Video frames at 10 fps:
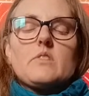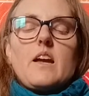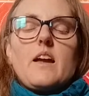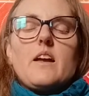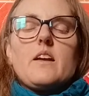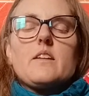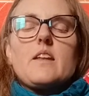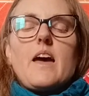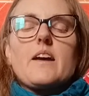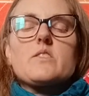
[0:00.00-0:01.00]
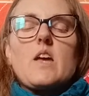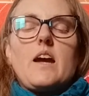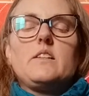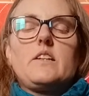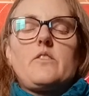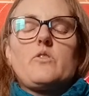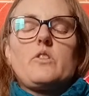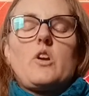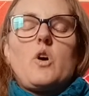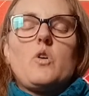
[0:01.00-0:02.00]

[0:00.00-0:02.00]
And exhaling through the nose.